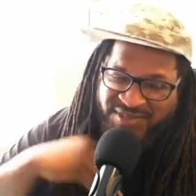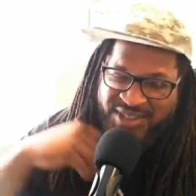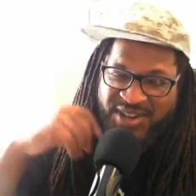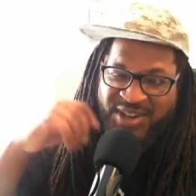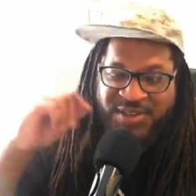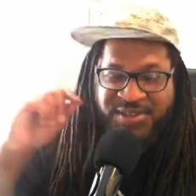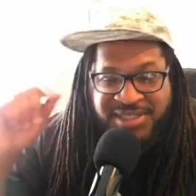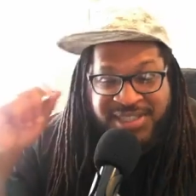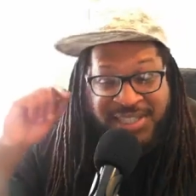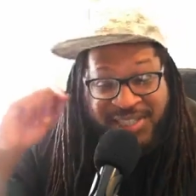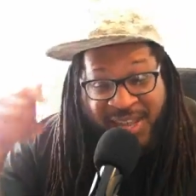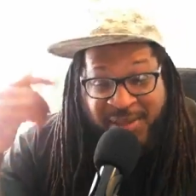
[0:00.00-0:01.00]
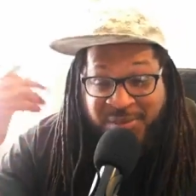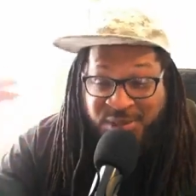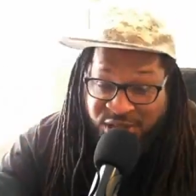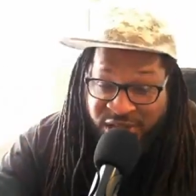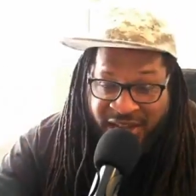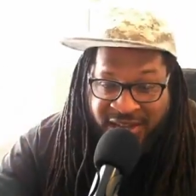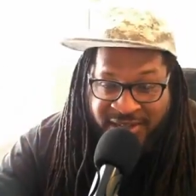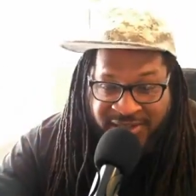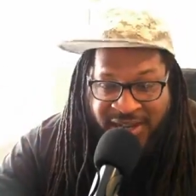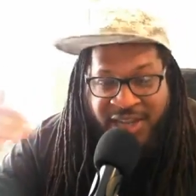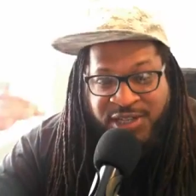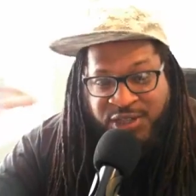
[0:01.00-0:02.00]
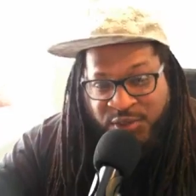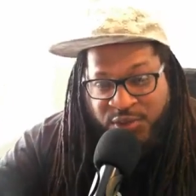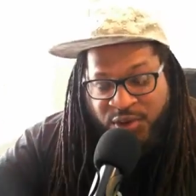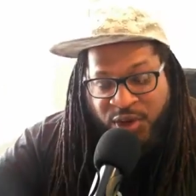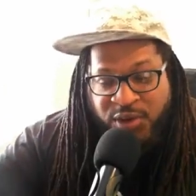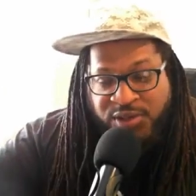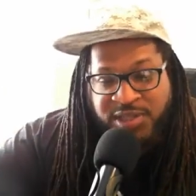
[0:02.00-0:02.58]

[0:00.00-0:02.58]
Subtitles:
the names change as you grow.